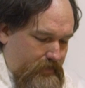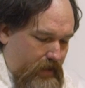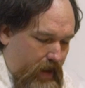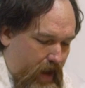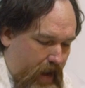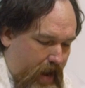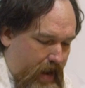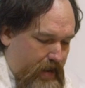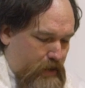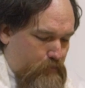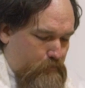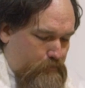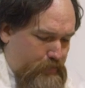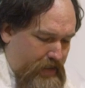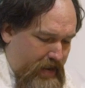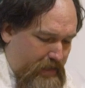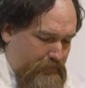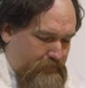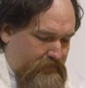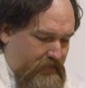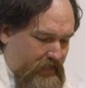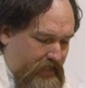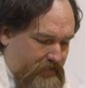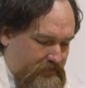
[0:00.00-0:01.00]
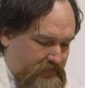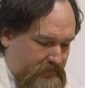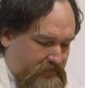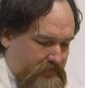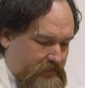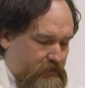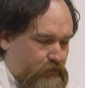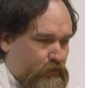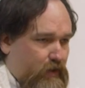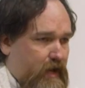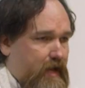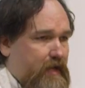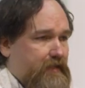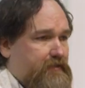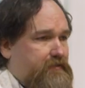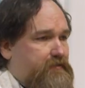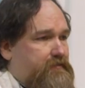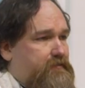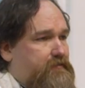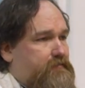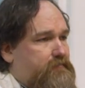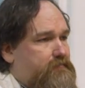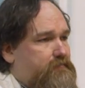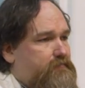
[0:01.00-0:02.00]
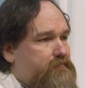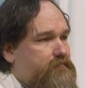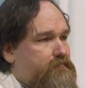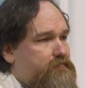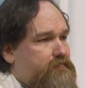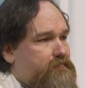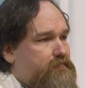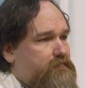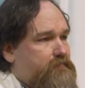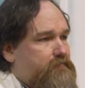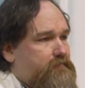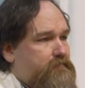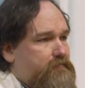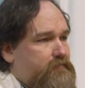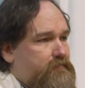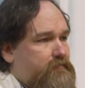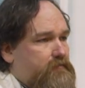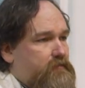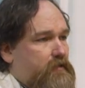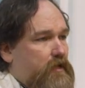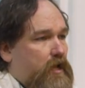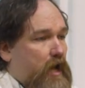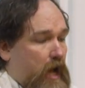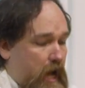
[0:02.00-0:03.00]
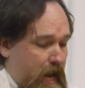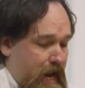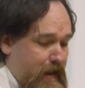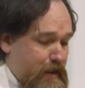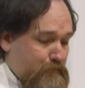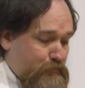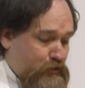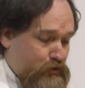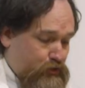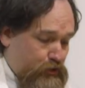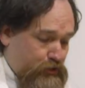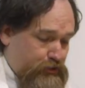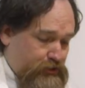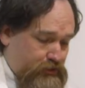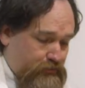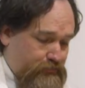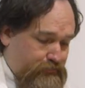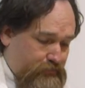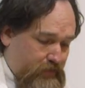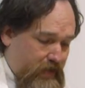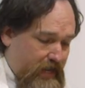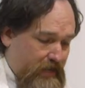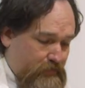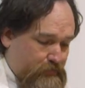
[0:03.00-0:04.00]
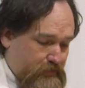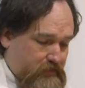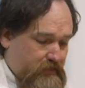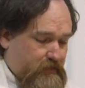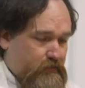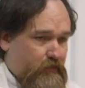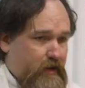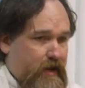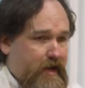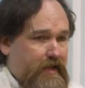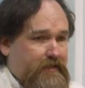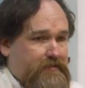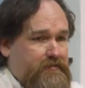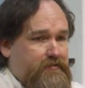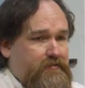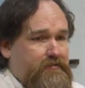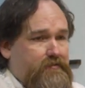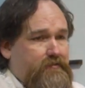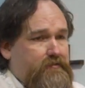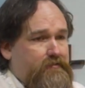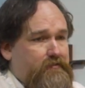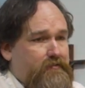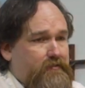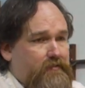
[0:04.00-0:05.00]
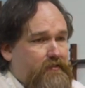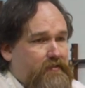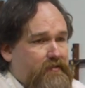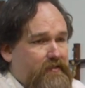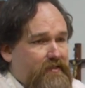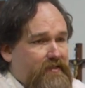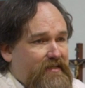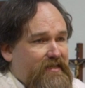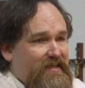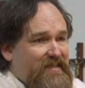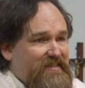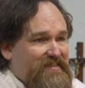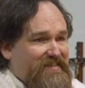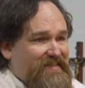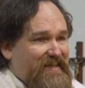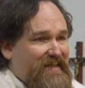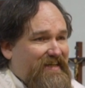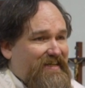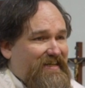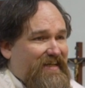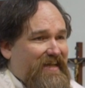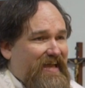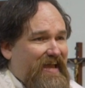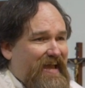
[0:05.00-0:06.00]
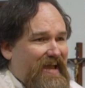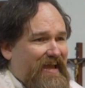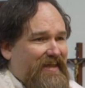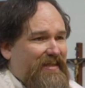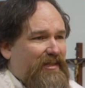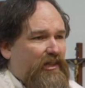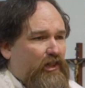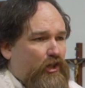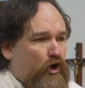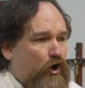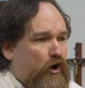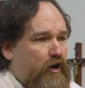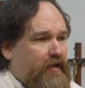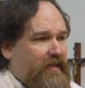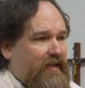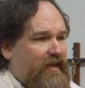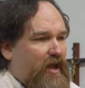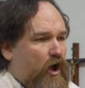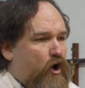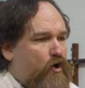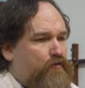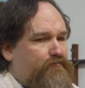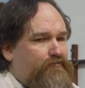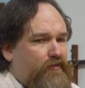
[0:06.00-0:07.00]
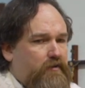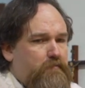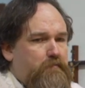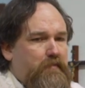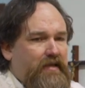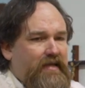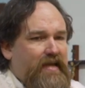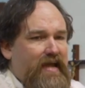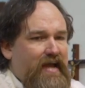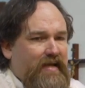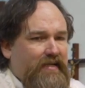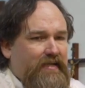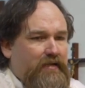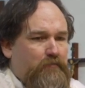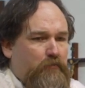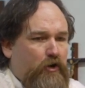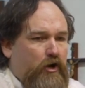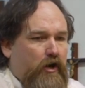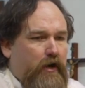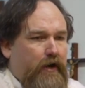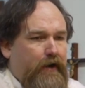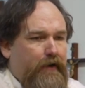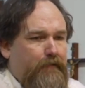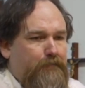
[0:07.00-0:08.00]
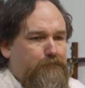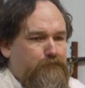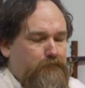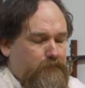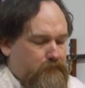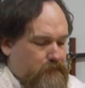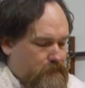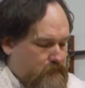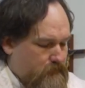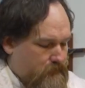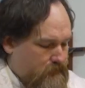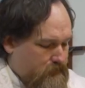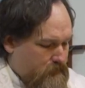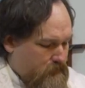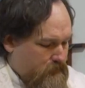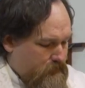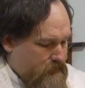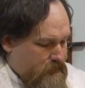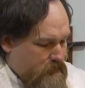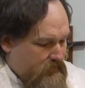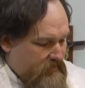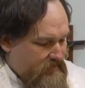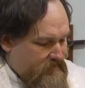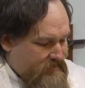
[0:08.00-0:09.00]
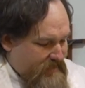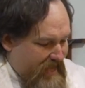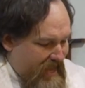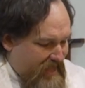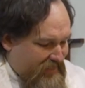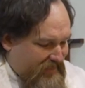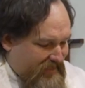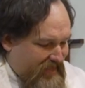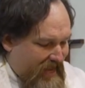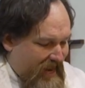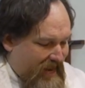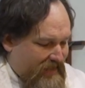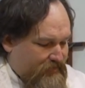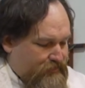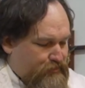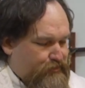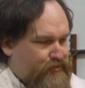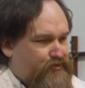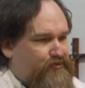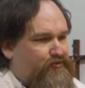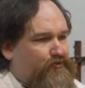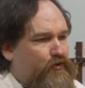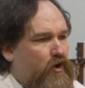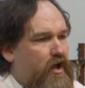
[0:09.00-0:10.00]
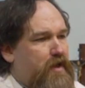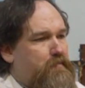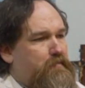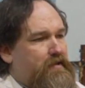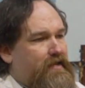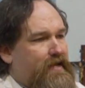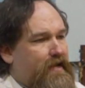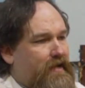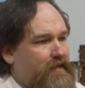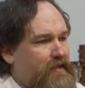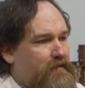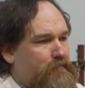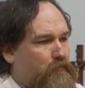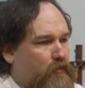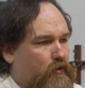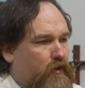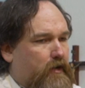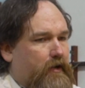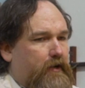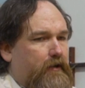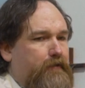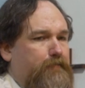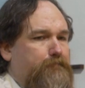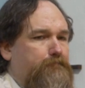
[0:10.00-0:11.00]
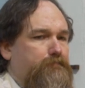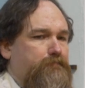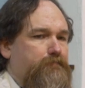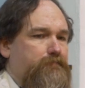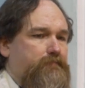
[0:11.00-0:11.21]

I am baptized into Christ. I am crucified with Christ. Sin can't lord it over me anymore. Death can't destroy me anymore.